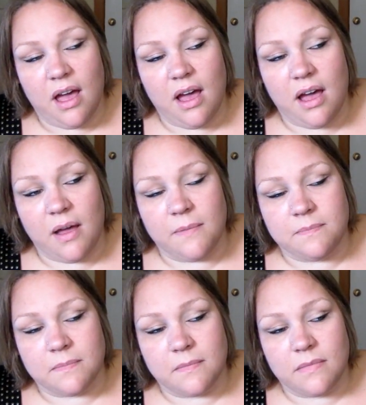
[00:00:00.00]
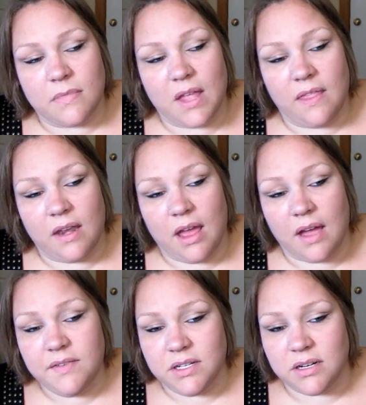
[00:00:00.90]
And then
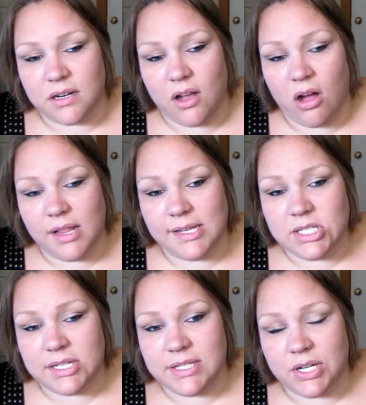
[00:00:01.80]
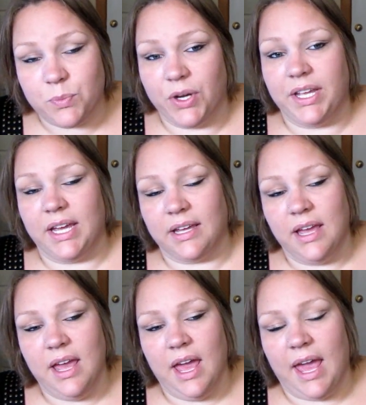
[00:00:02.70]
after college, I started working,
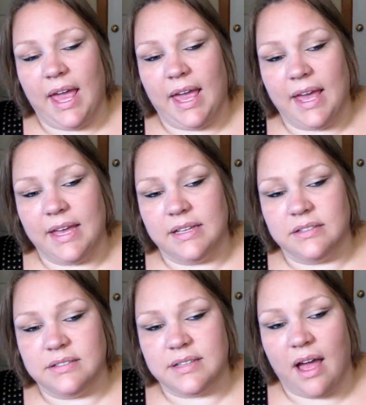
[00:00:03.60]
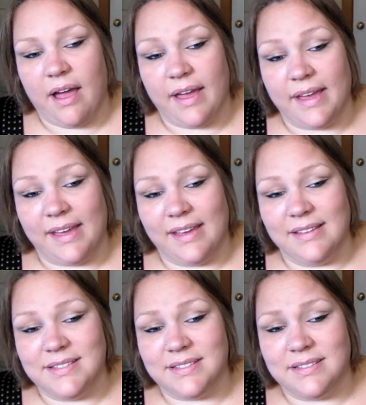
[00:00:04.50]
and I
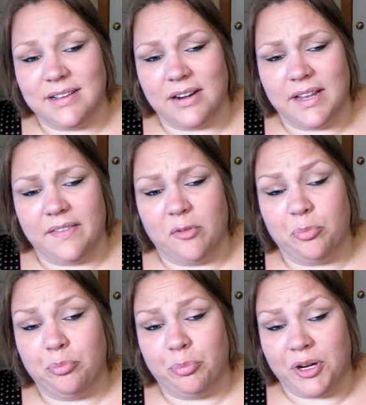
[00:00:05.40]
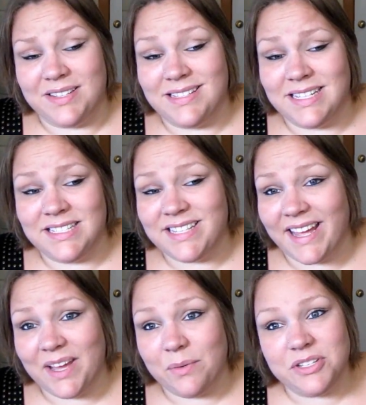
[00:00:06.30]
started the Bernstein
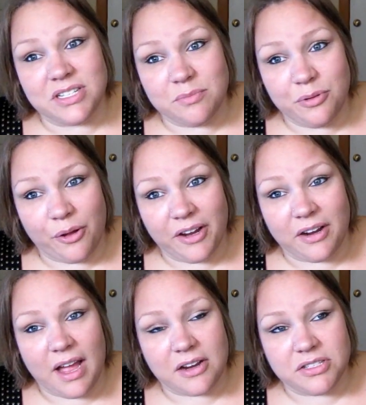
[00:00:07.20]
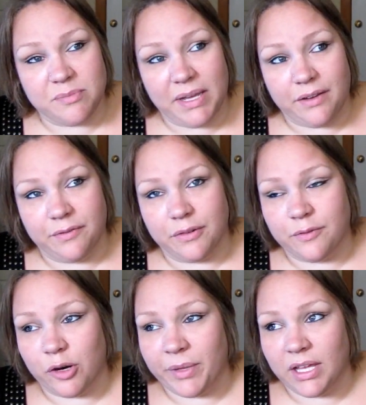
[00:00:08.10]
diet, which an employer actually paid
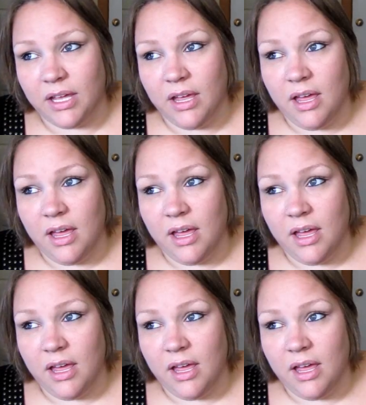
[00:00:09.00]
for me.